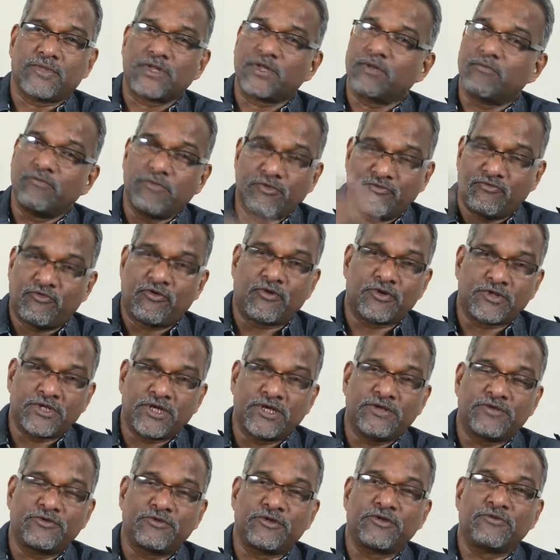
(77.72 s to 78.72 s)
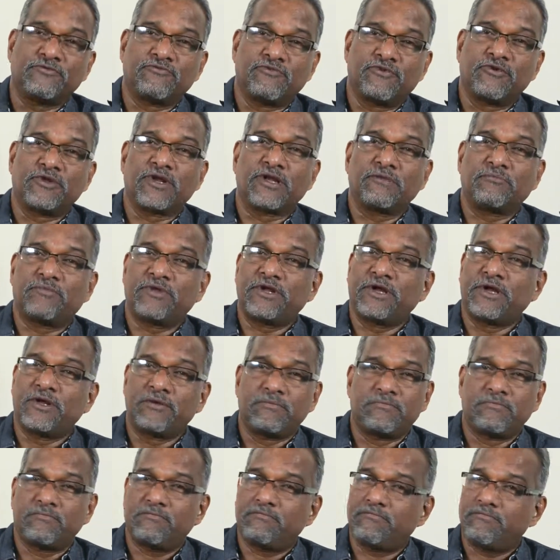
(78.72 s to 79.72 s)
Before that, during feudal
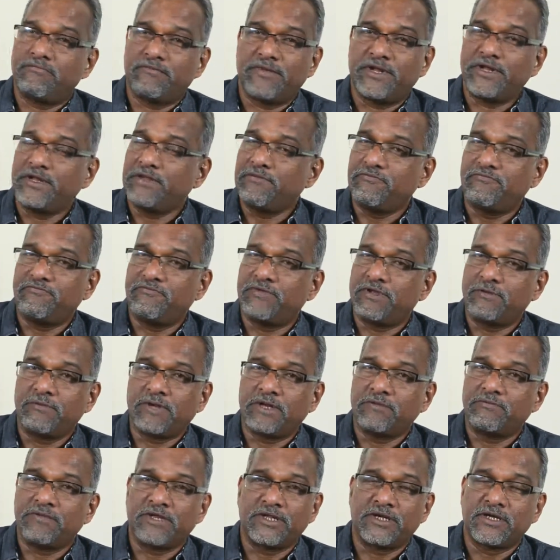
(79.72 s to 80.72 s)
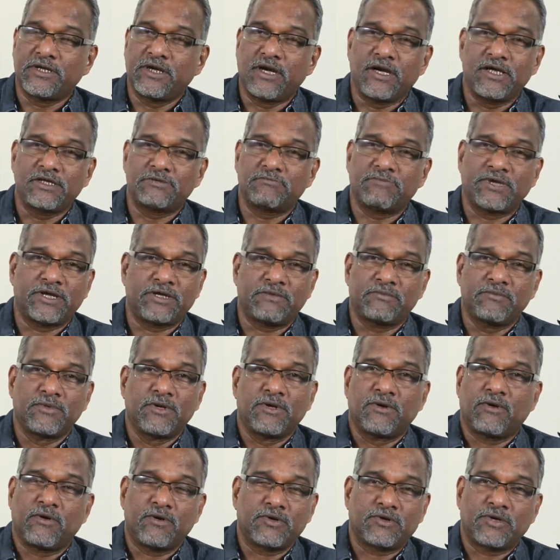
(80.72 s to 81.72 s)
period, many women, many girls might
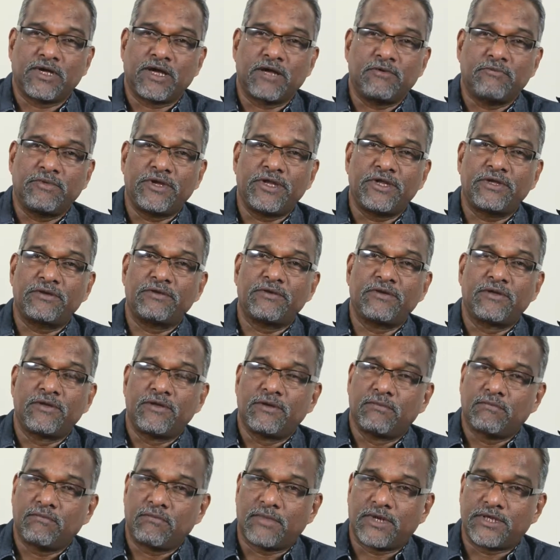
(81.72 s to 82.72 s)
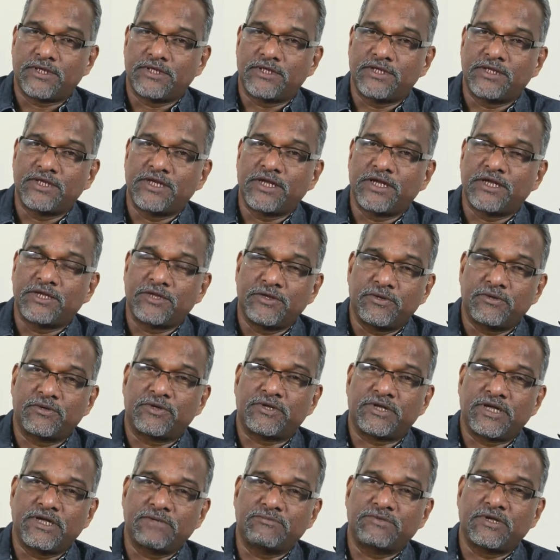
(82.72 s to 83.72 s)
ought to have been murdered and, you know,
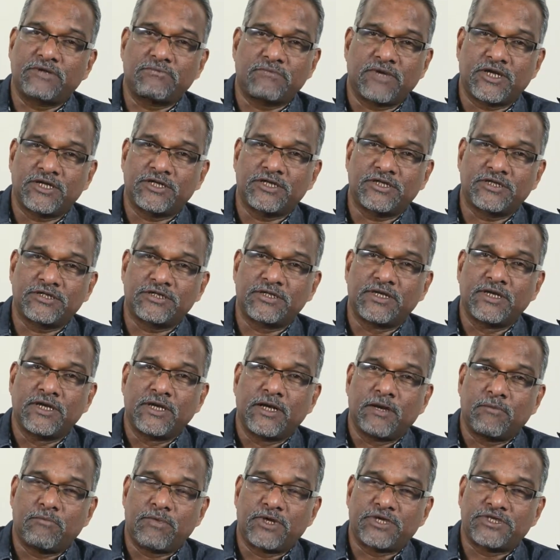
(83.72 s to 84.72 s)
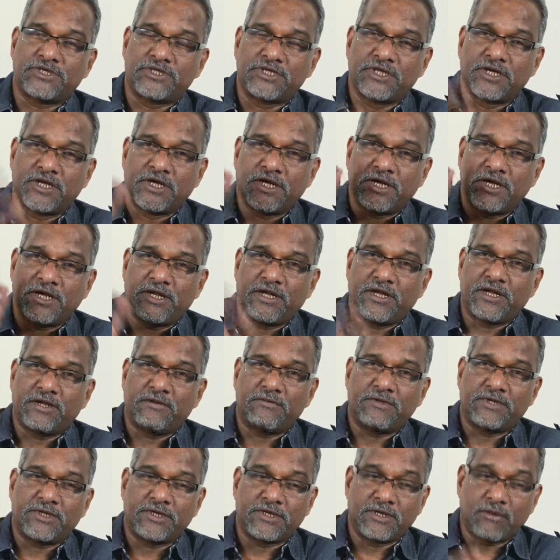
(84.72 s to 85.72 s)
raped and murdered. But in
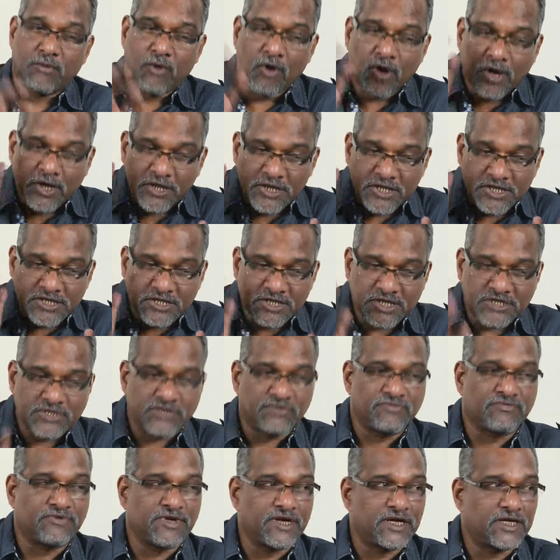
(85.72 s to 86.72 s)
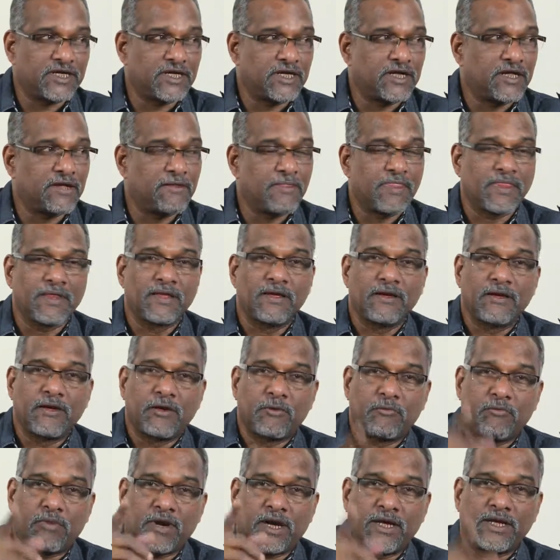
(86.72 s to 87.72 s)
the democratic state of Kerala,
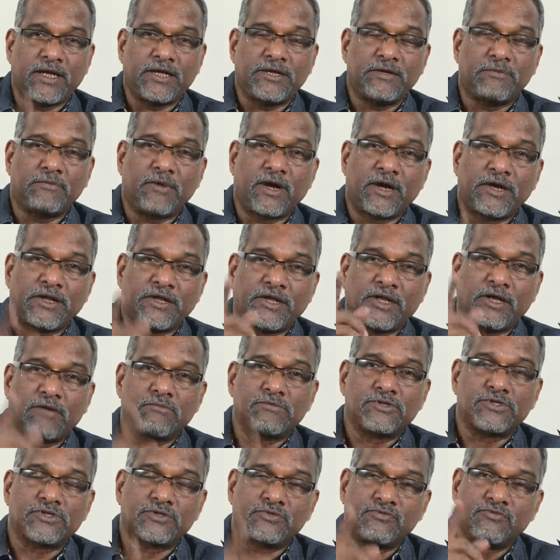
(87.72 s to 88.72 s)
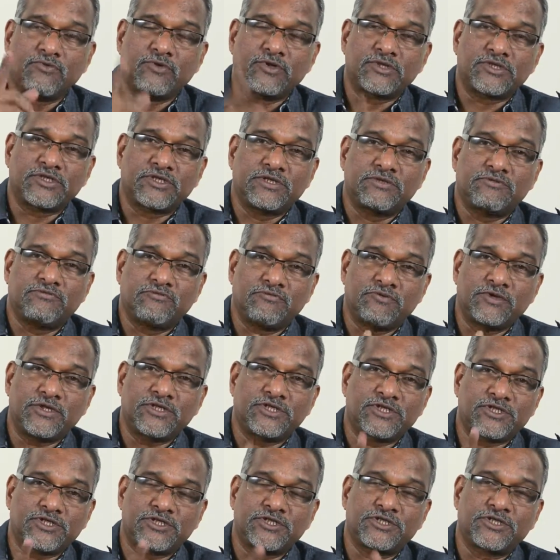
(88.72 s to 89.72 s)
Paleri Manikyam was the
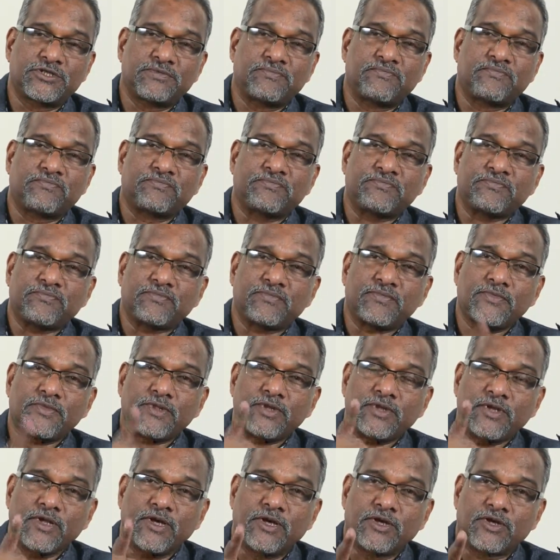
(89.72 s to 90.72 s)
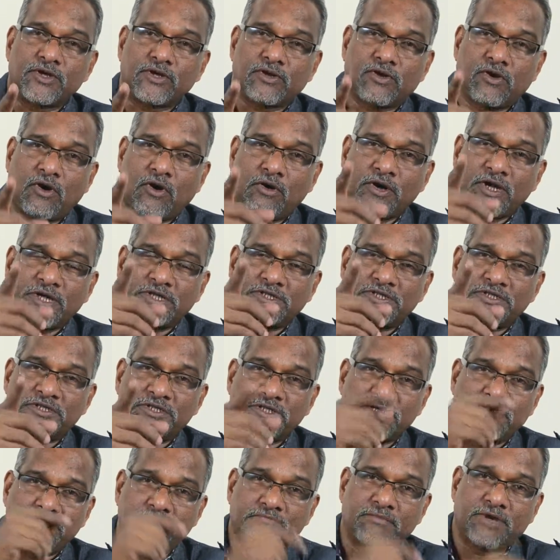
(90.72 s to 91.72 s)
first recorded
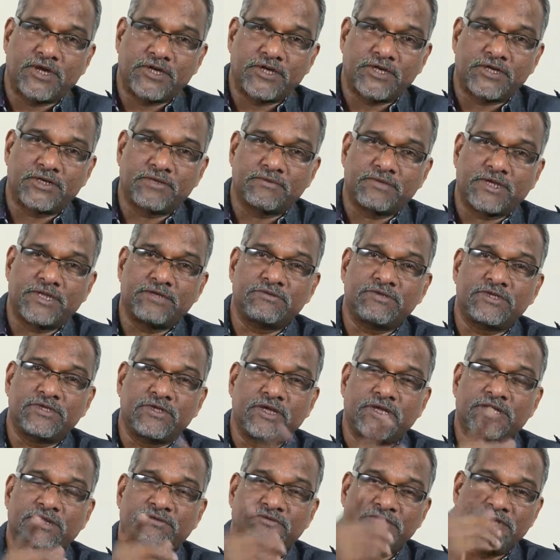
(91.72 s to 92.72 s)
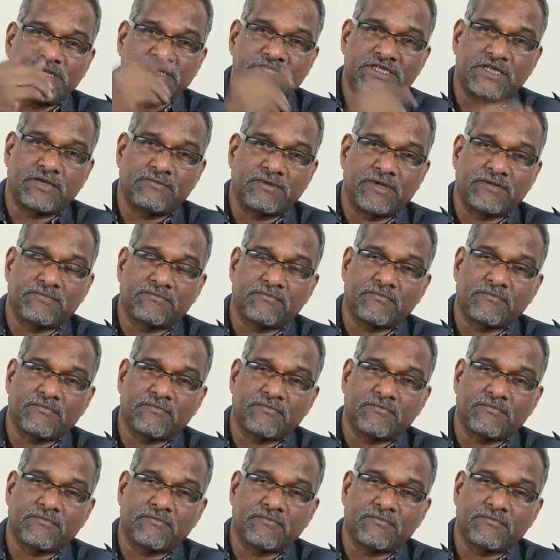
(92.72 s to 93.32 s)
rape murder. That was in 1957.